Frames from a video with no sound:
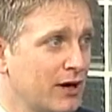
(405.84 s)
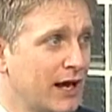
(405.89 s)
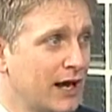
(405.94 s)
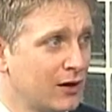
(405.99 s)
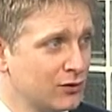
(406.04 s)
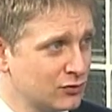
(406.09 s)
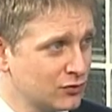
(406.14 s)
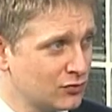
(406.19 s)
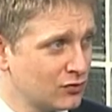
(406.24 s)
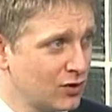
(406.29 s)

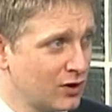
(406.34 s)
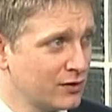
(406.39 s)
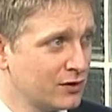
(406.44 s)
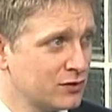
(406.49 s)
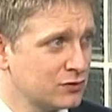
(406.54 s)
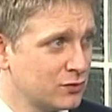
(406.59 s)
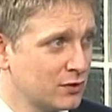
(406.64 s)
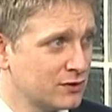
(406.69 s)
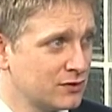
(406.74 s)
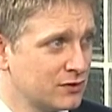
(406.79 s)
how strong
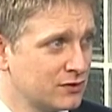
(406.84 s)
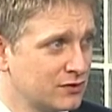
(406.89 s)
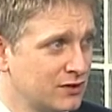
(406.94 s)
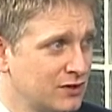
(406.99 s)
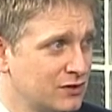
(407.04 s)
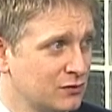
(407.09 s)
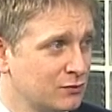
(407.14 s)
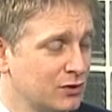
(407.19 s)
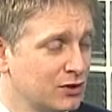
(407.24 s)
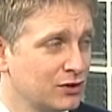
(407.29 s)
this was this
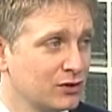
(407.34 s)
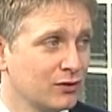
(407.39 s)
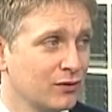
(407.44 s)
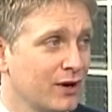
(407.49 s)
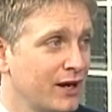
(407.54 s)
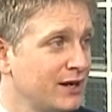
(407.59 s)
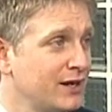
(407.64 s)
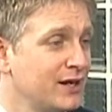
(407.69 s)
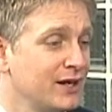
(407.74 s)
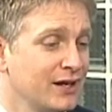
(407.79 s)
season, but you're
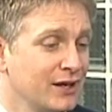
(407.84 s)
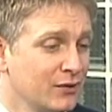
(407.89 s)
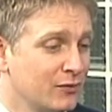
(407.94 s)
right.